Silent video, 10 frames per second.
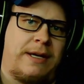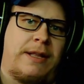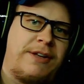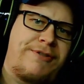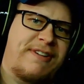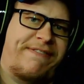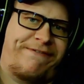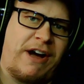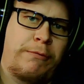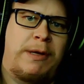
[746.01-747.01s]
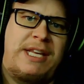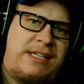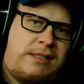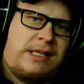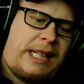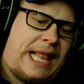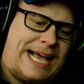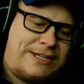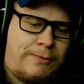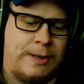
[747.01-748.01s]
This was a fun one. This is the
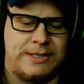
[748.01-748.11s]
last one,